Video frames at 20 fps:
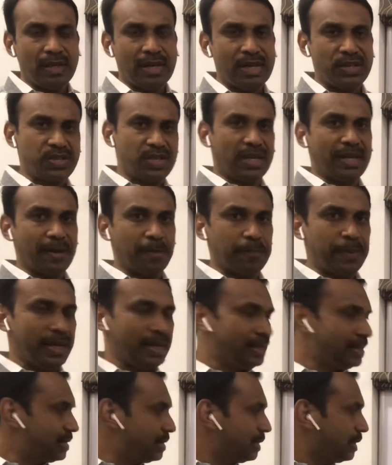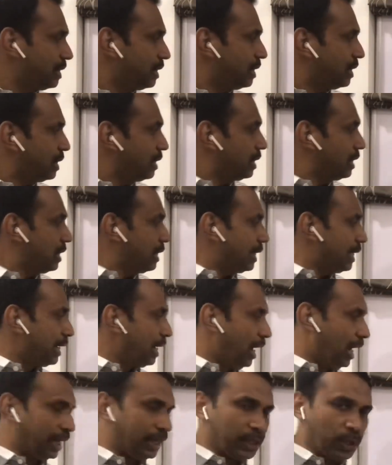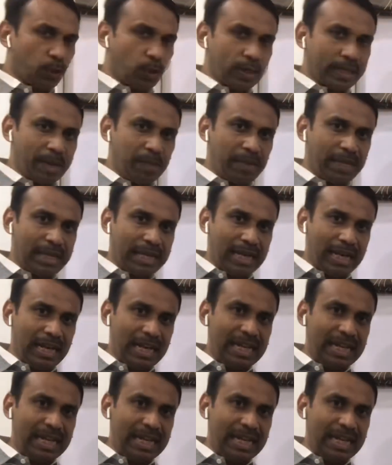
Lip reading: I shall repeat. Electrochemical